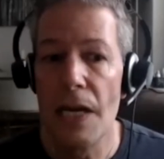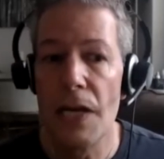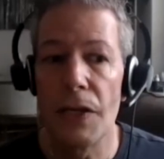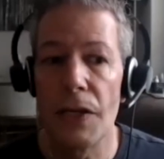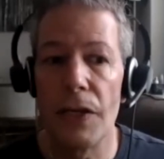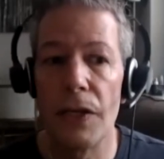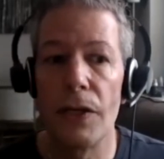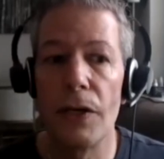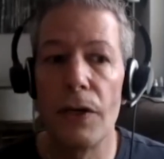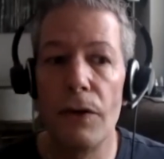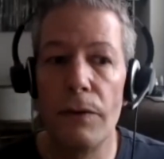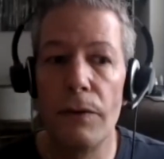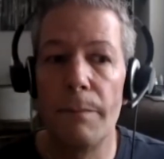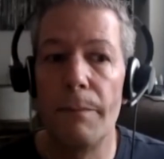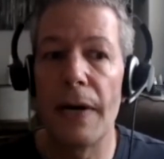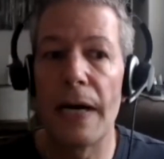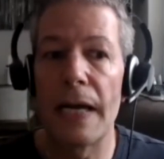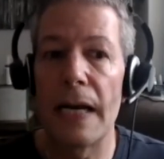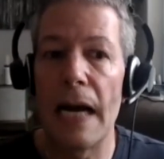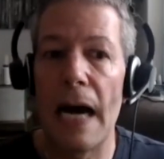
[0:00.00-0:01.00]
you know,
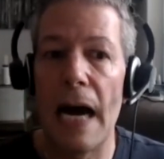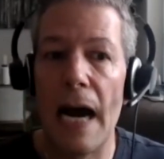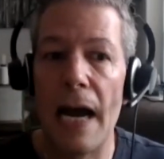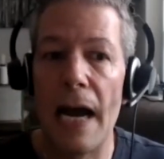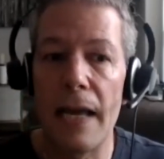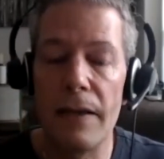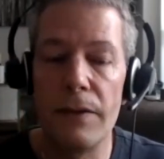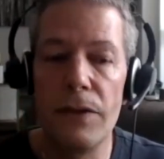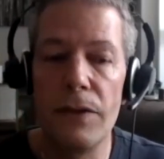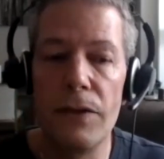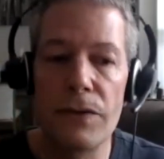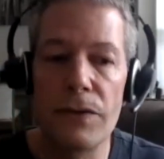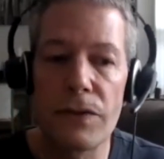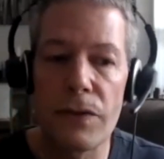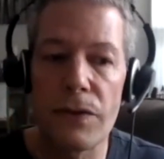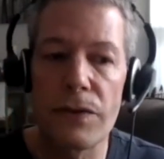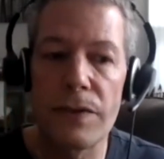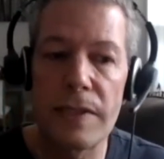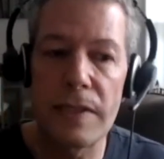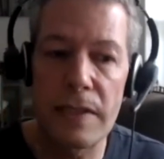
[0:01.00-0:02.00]
but I use
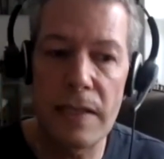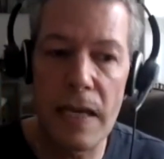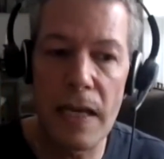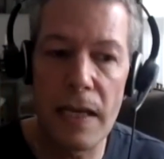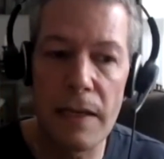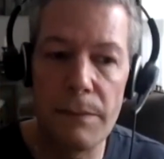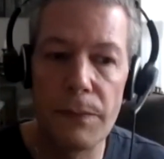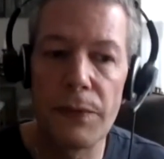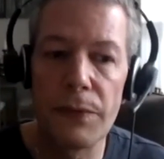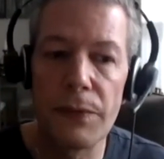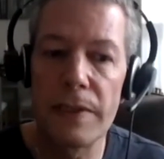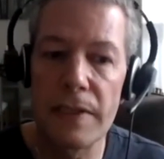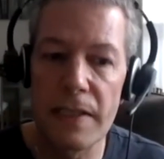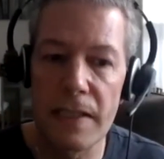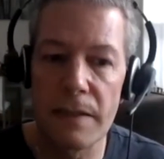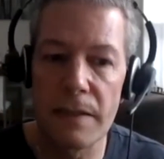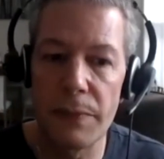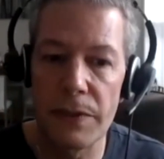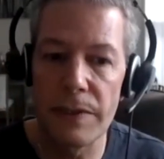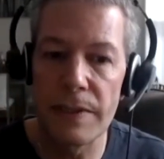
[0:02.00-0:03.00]
those same
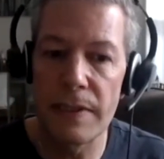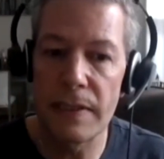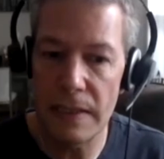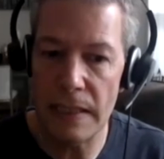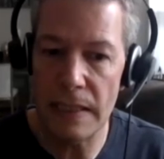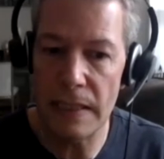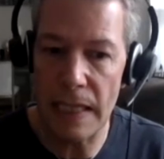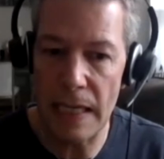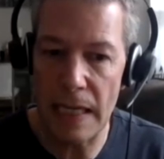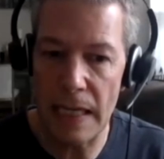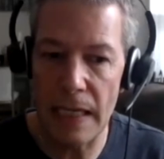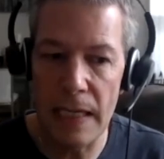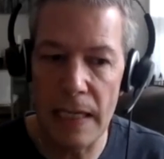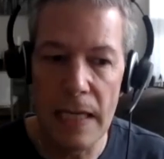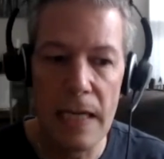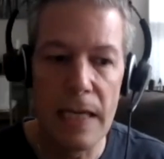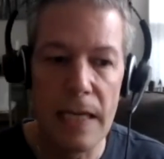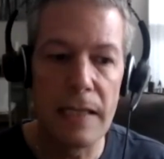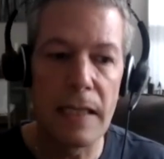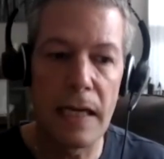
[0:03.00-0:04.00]
principles today
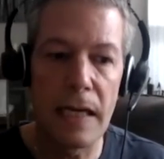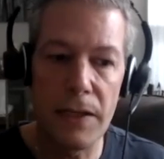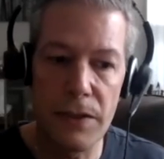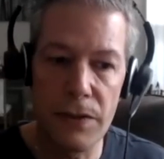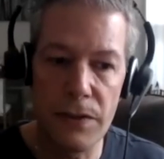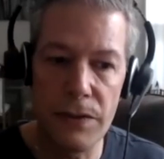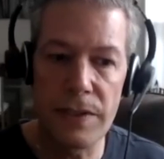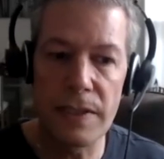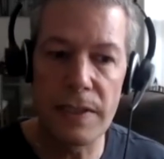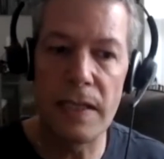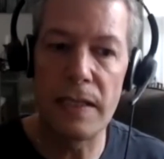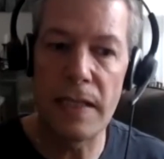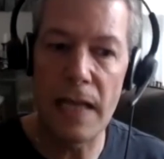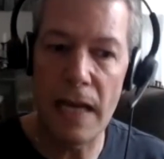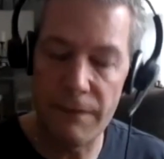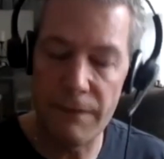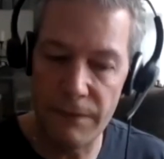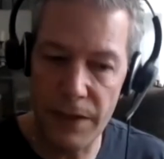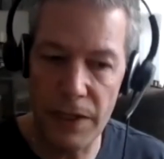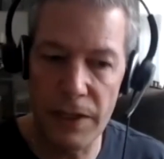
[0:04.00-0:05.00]
that I used in
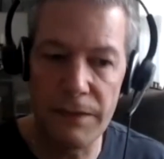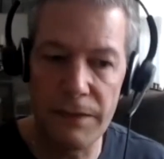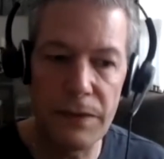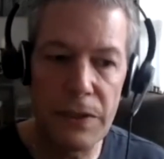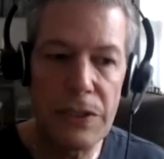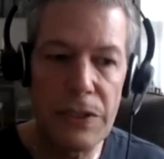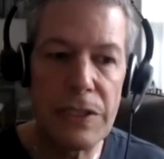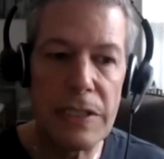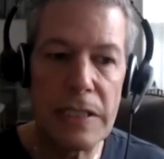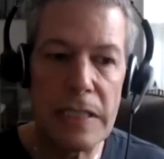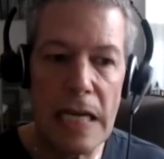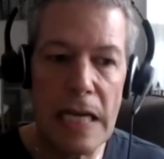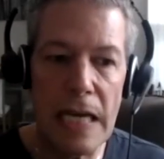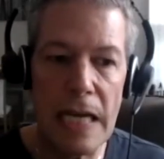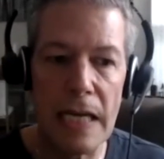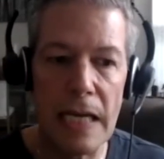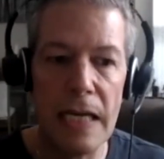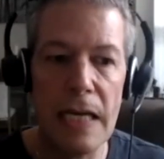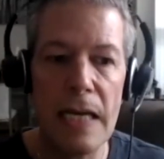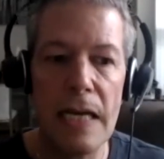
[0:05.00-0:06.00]
that very first
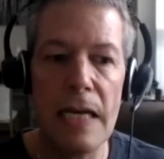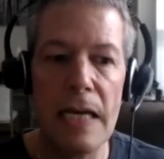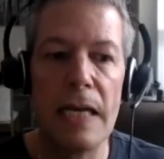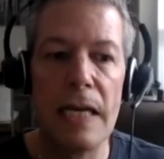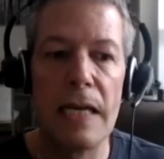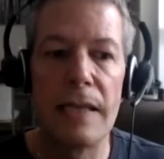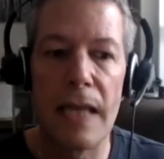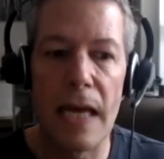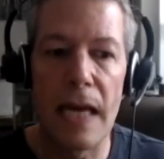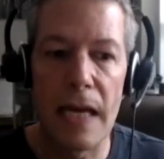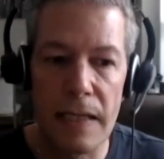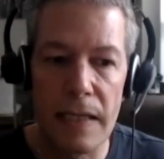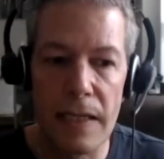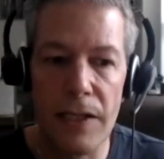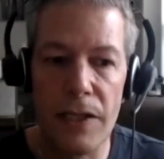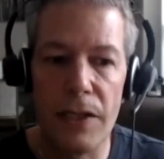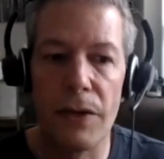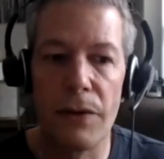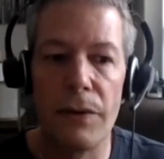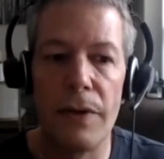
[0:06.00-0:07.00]
day that,
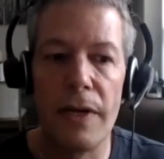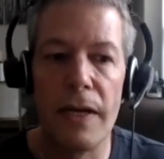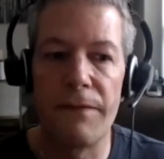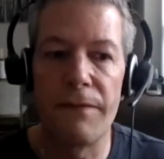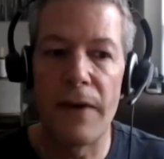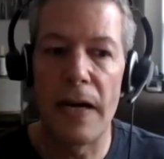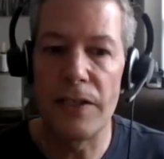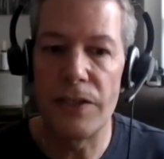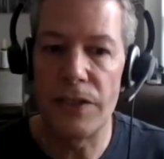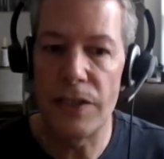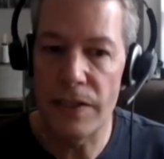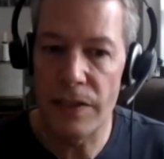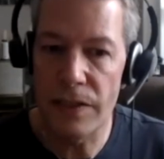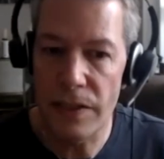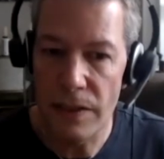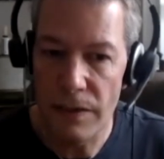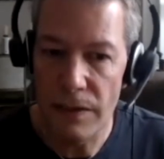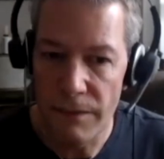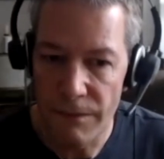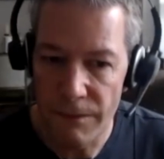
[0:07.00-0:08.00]
you know, if I
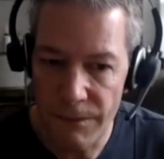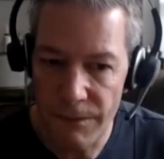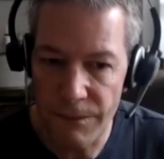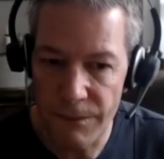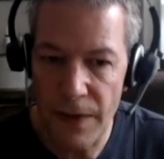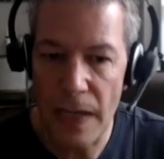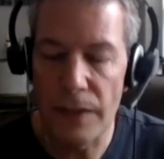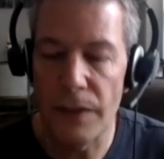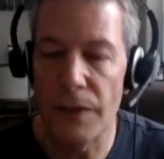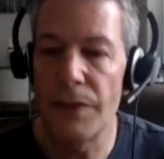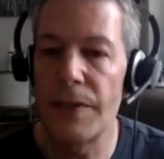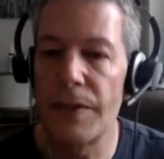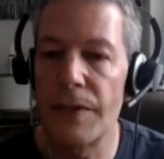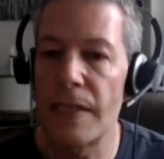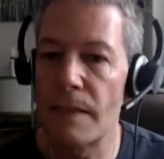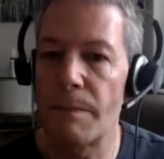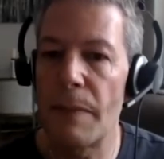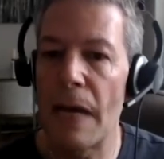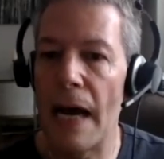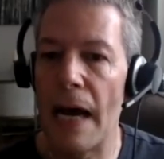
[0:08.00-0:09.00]
just follow
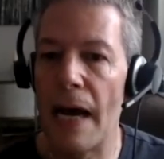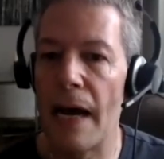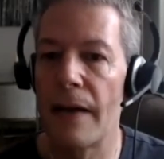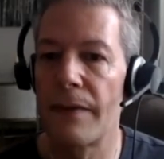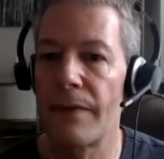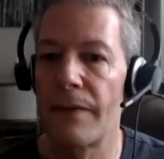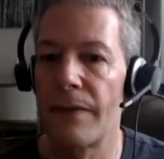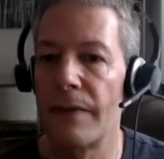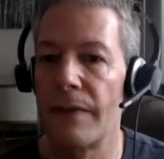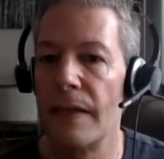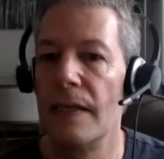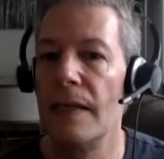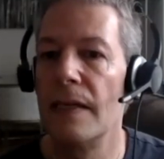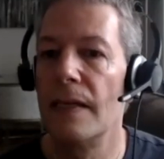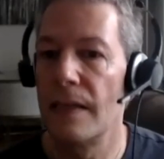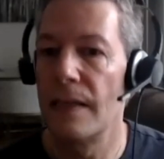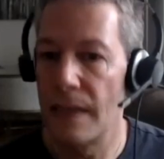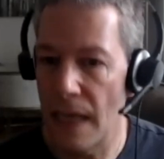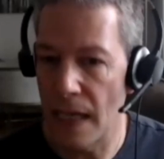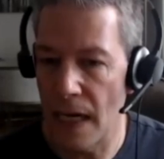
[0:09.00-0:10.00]
this path,
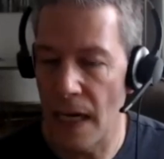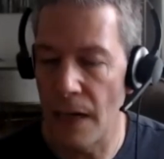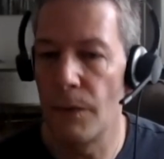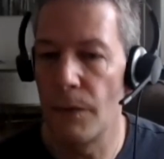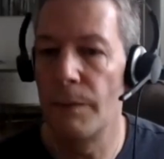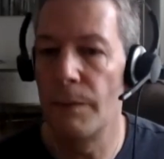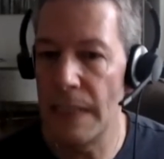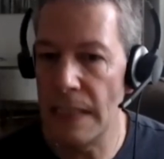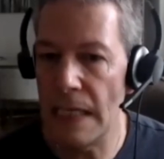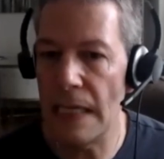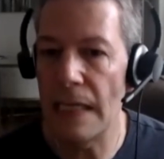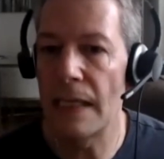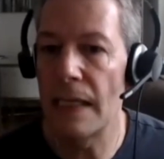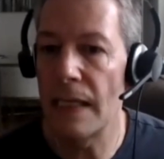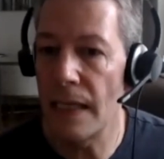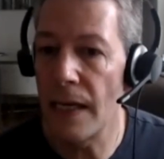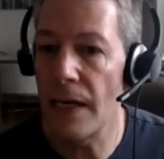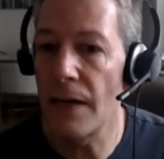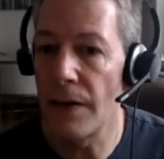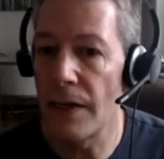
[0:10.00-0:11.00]
that I will be taken
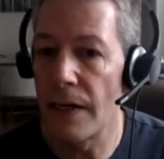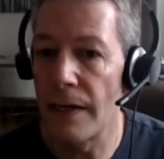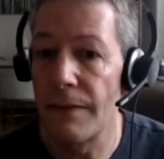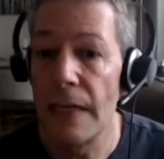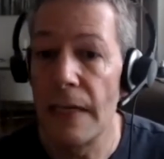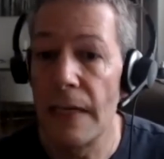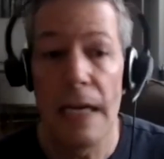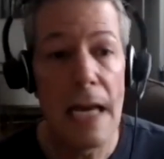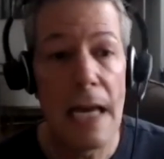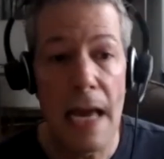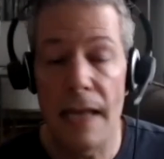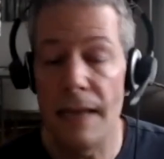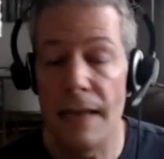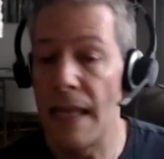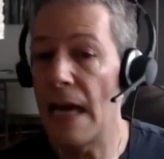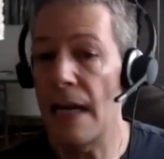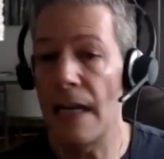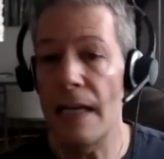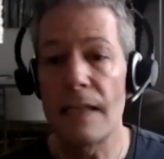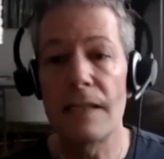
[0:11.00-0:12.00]
care of. And
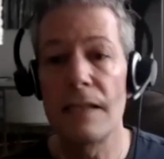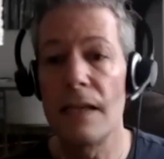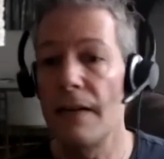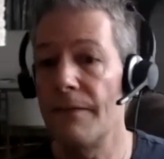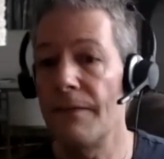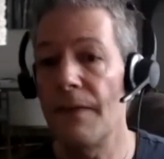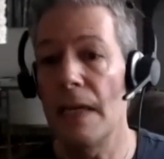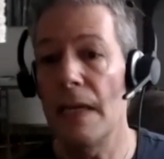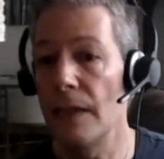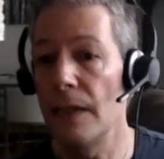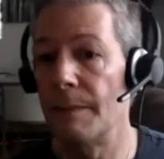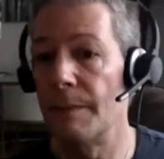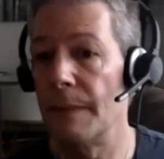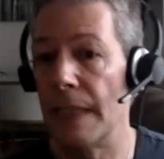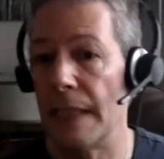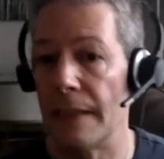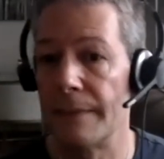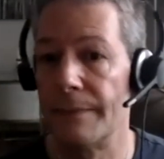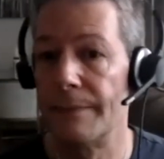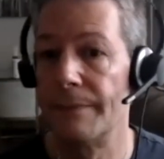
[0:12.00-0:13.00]
that has not failed
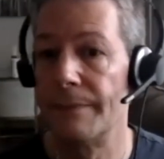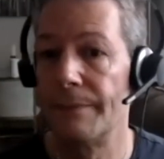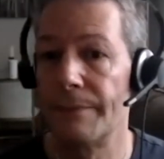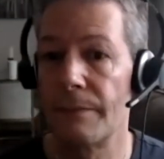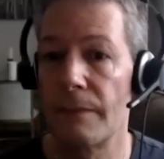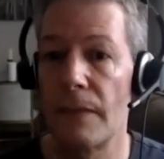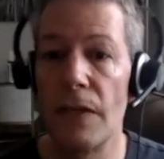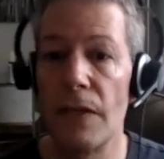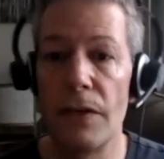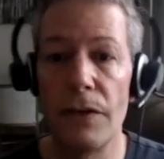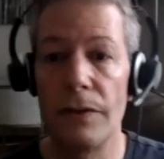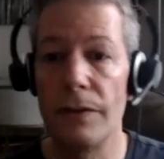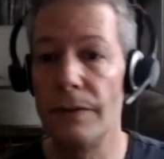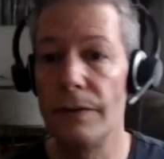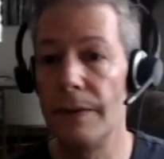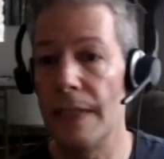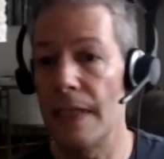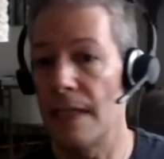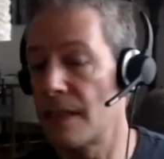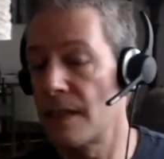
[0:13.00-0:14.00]
me. You
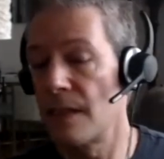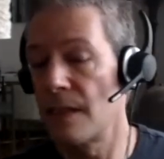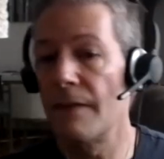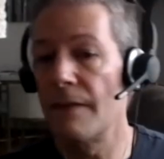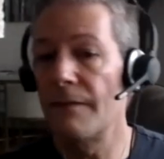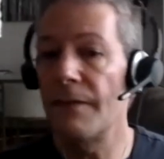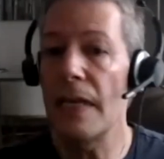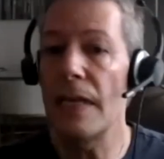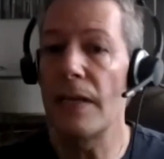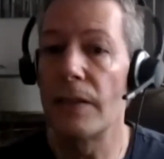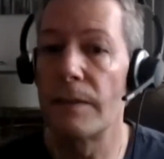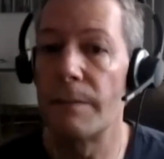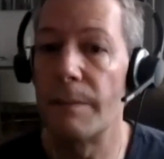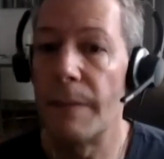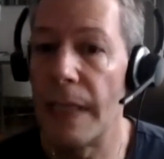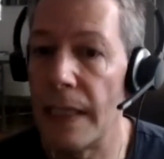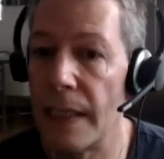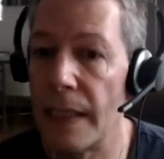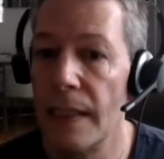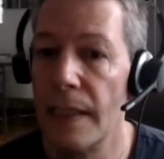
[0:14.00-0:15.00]
know, it's not failed yeah.
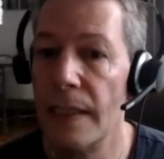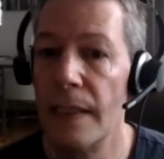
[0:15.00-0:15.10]
me.